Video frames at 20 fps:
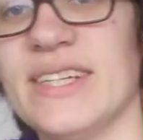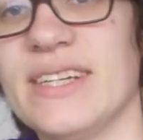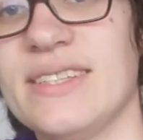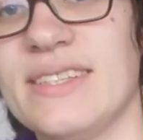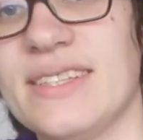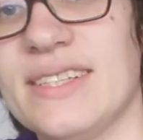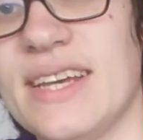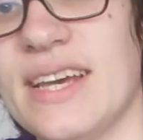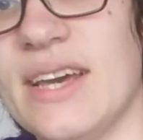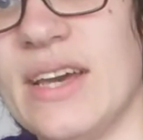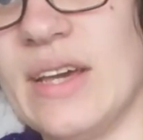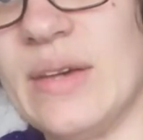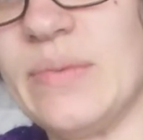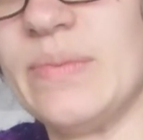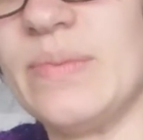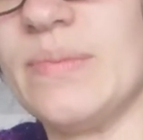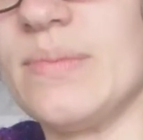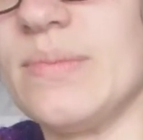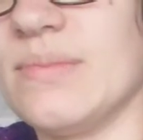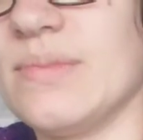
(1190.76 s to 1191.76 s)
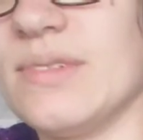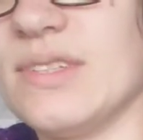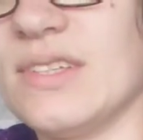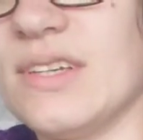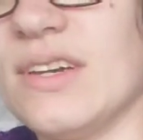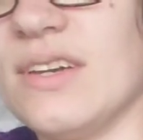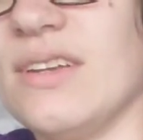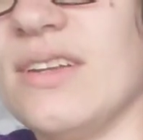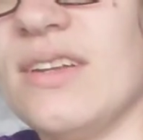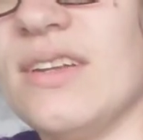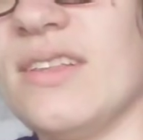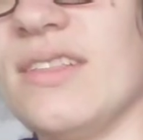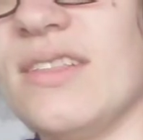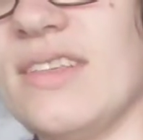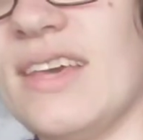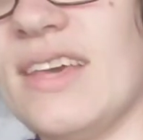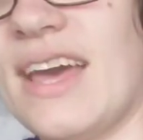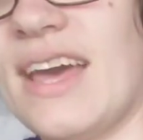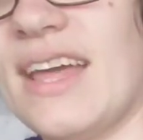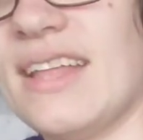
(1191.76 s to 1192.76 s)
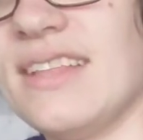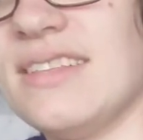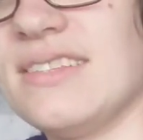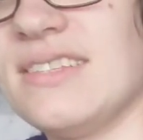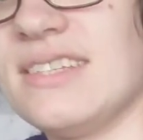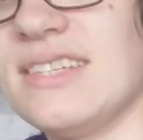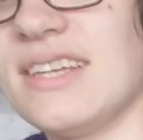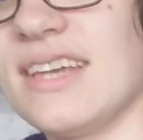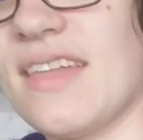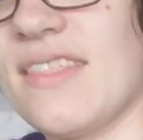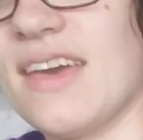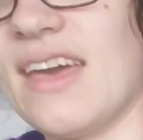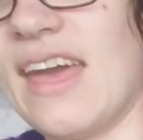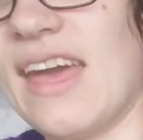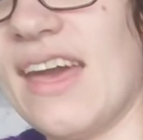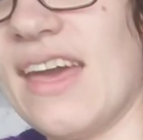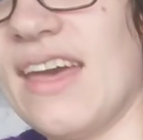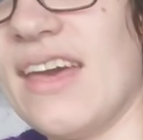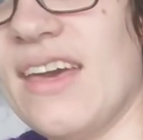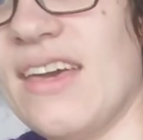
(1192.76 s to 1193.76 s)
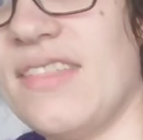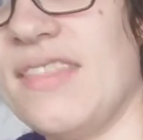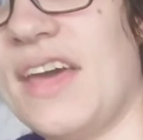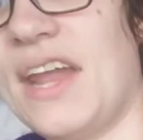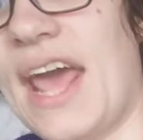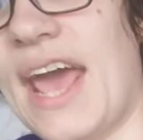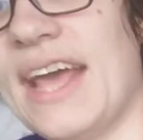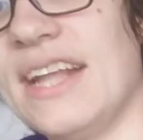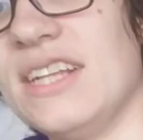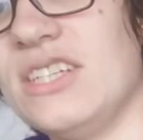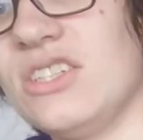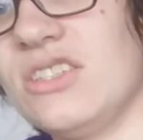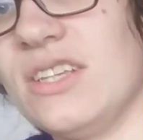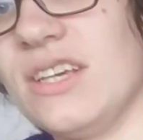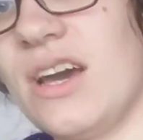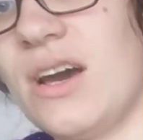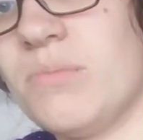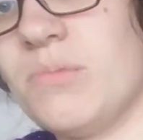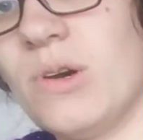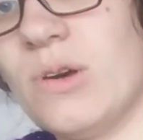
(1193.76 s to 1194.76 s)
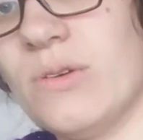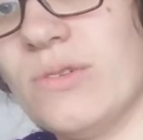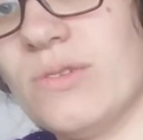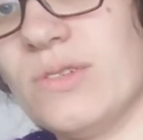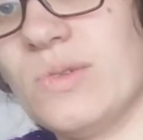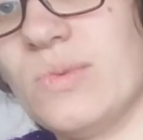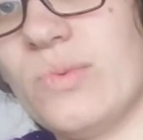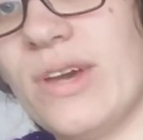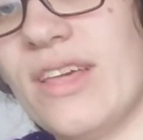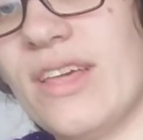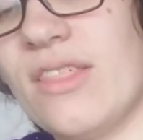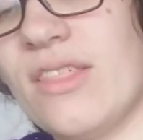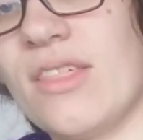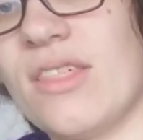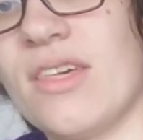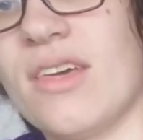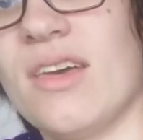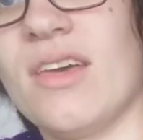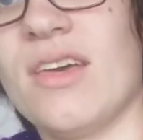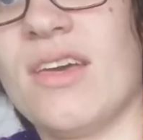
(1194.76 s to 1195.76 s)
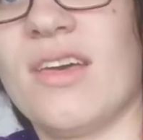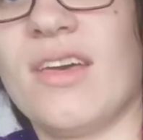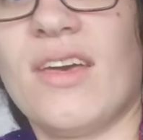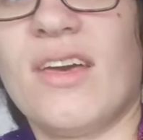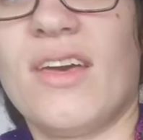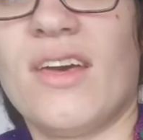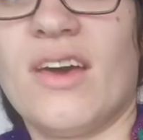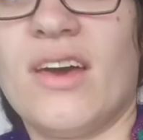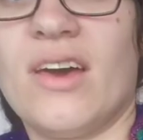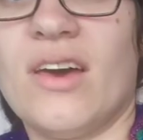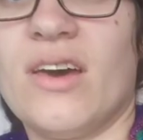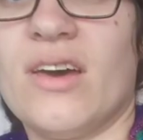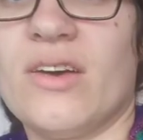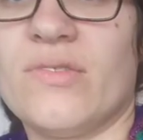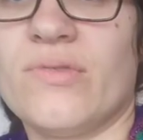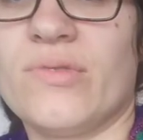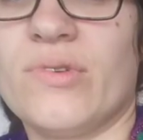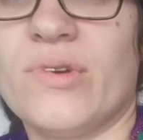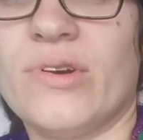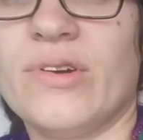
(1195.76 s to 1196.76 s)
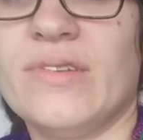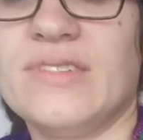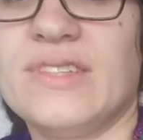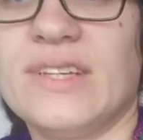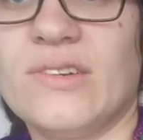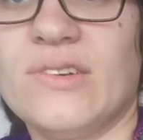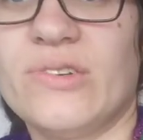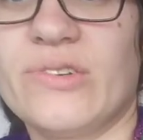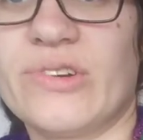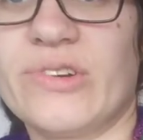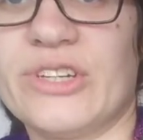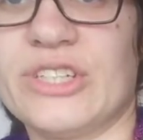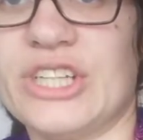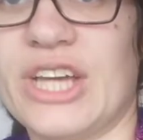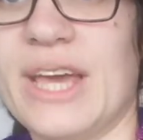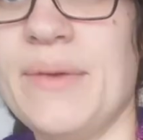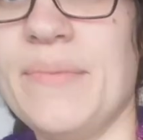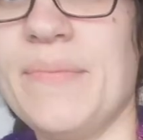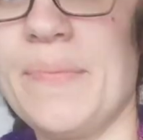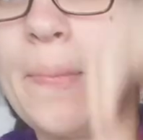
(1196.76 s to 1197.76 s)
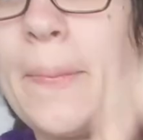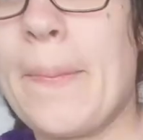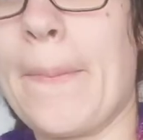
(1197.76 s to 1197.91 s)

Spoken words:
just sewn the ends together here and then edged the armholes with a row of single crochet.